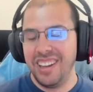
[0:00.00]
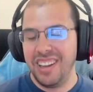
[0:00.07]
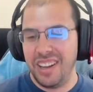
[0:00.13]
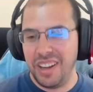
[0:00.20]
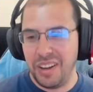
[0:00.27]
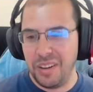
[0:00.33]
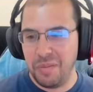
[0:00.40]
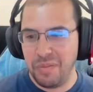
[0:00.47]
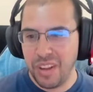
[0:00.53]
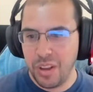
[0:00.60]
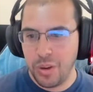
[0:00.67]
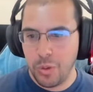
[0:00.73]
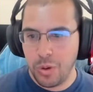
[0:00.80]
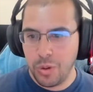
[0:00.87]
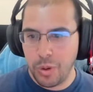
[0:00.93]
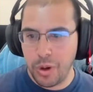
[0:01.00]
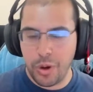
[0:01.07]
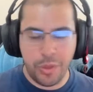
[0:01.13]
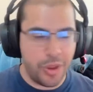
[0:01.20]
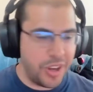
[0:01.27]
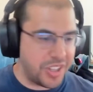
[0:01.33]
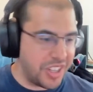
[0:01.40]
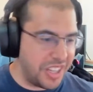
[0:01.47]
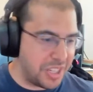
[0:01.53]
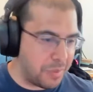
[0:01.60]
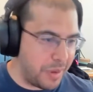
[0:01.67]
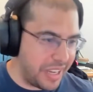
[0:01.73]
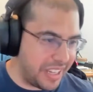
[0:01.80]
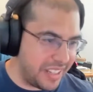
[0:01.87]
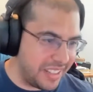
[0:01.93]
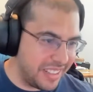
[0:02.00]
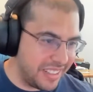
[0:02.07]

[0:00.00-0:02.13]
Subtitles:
Yeah. What are your thoughts on this, Mike?